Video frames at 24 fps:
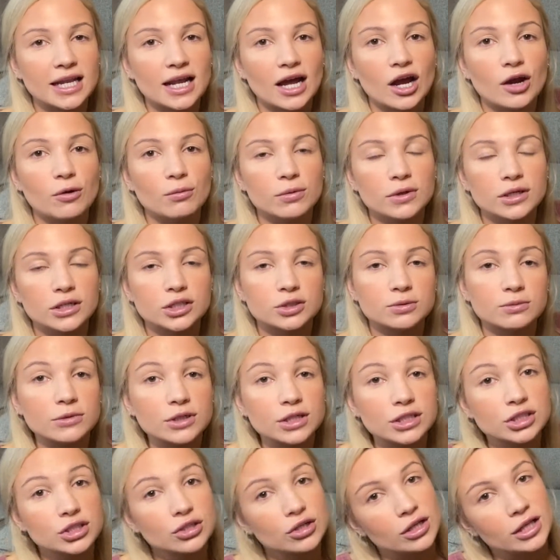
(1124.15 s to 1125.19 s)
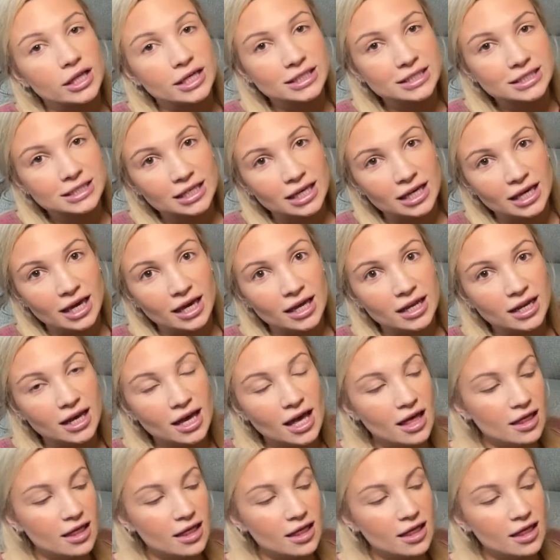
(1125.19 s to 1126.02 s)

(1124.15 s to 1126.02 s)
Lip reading: I really just want it to look like skin.